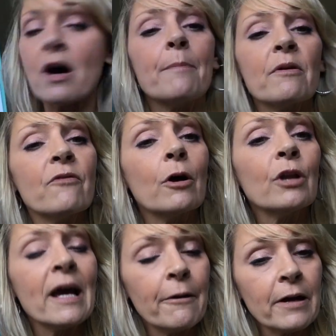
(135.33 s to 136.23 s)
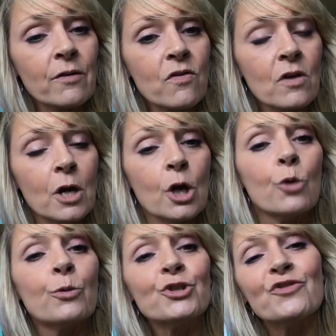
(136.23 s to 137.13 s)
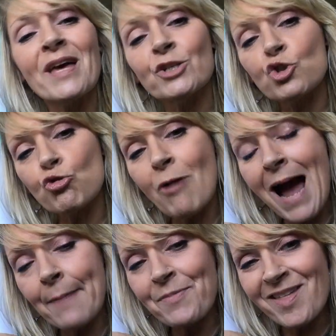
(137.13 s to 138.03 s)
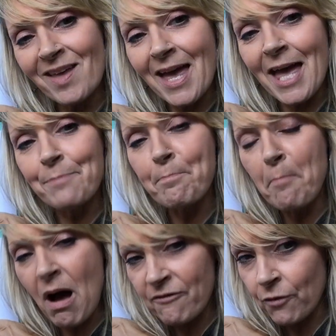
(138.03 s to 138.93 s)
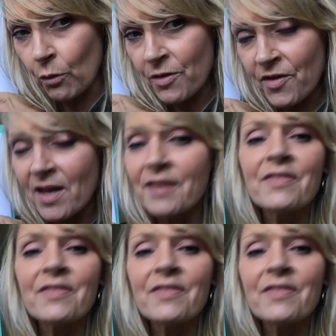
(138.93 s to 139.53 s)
top of our larynx, which then traps and muffles